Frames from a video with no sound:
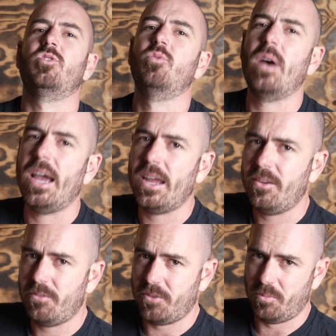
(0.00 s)

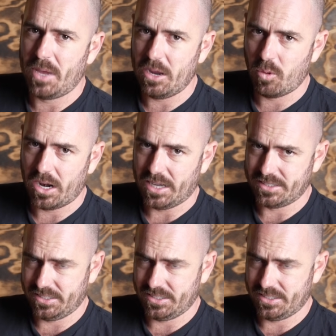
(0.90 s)
away for the P1S.